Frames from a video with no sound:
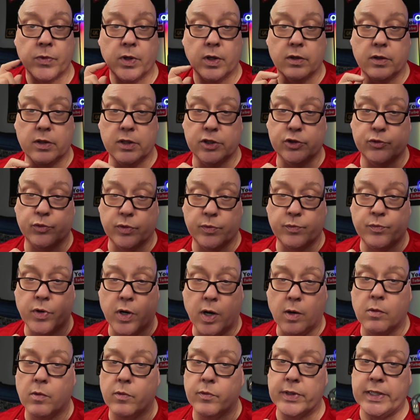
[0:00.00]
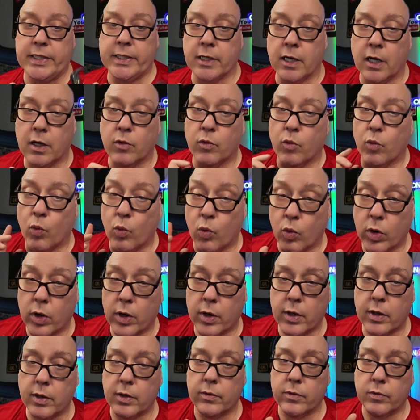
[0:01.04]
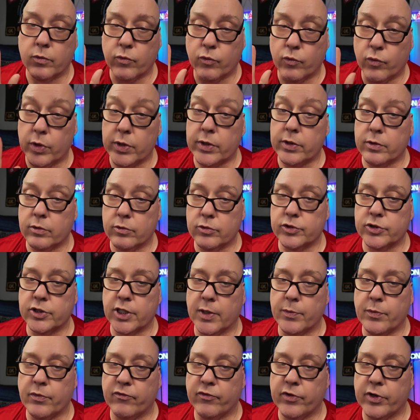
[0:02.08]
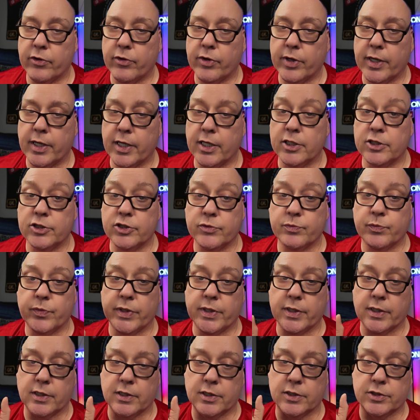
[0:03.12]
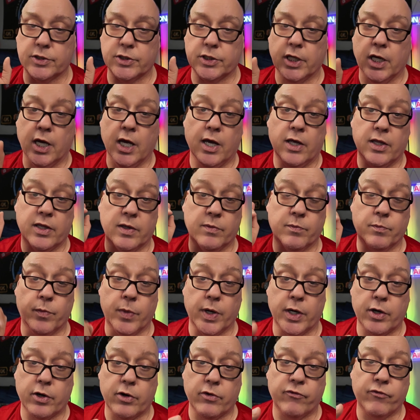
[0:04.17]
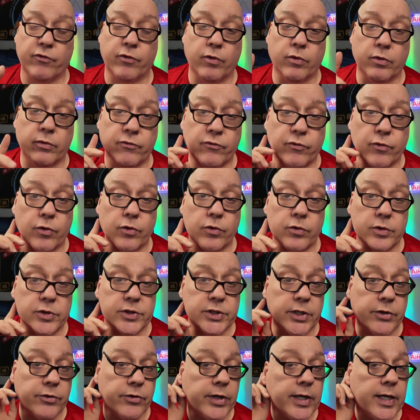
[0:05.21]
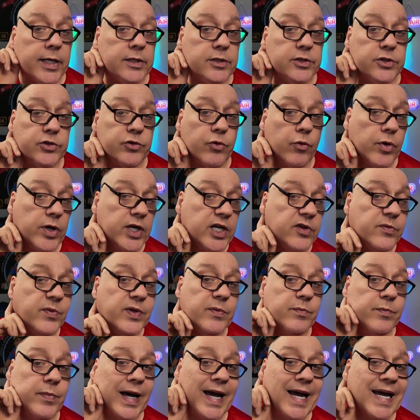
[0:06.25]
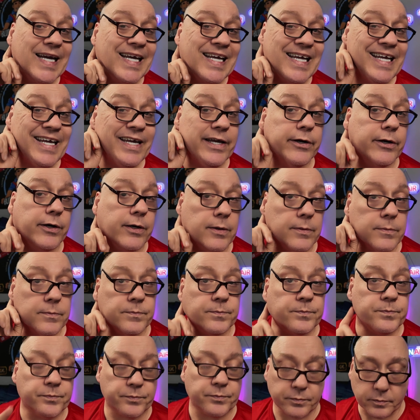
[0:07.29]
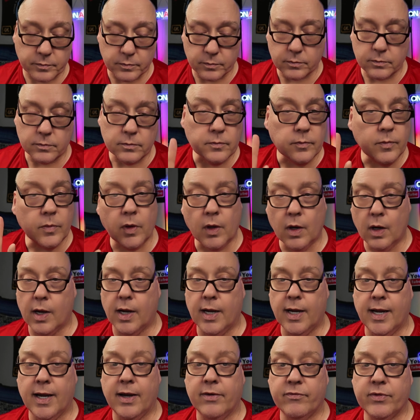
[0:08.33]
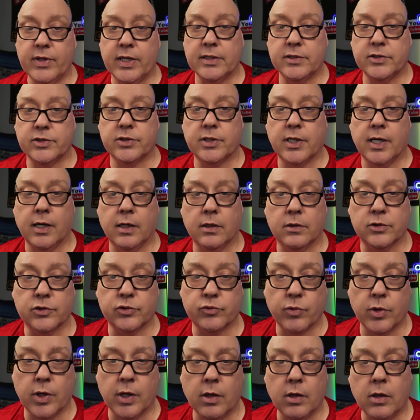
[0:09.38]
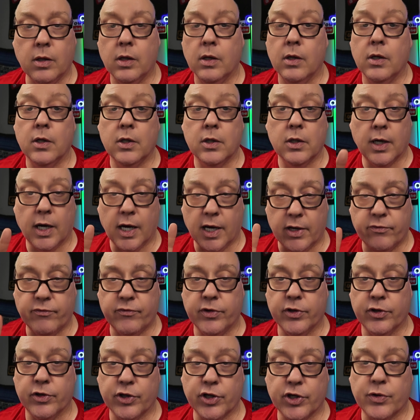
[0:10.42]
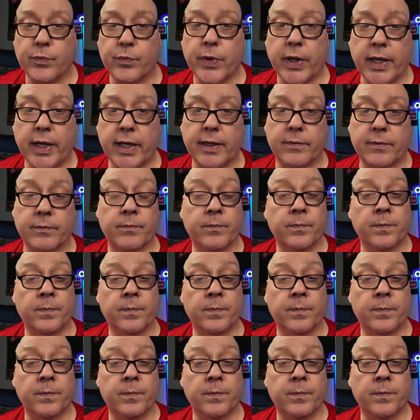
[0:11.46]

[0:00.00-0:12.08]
These would probably not work with those type of hearing aids because the microphone for those hearing aids is going to be back here. I have that style as well. I feel your pain.